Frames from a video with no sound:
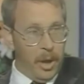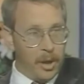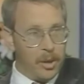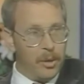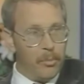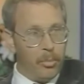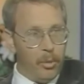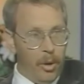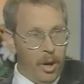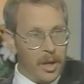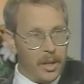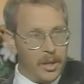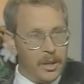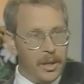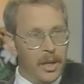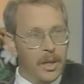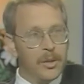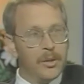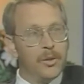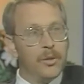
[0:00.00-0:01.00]
budget
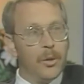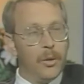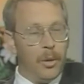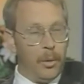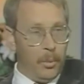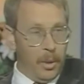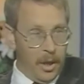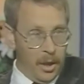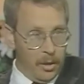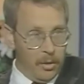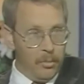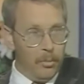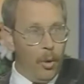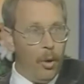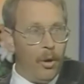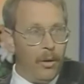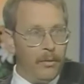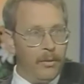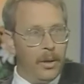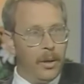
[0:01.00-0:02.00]
process so that we can do
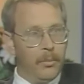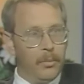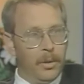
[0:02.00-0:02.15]
more of them.